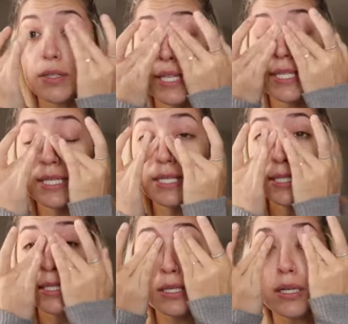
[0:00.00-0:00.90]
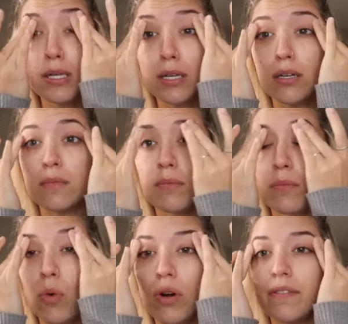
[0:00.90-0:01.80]
This is the
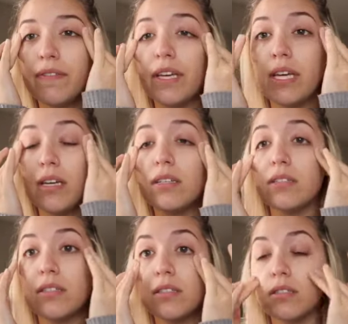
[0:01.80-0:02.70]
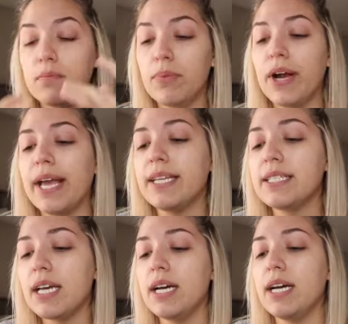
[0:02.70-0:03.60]
Morphe
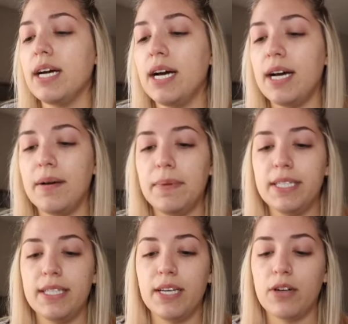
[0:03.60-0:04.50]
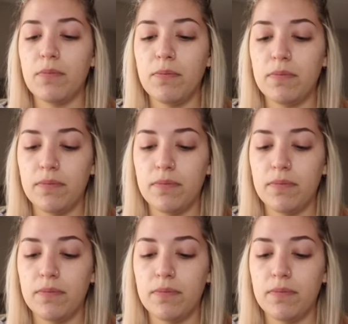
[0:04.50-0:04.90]
brand. It's their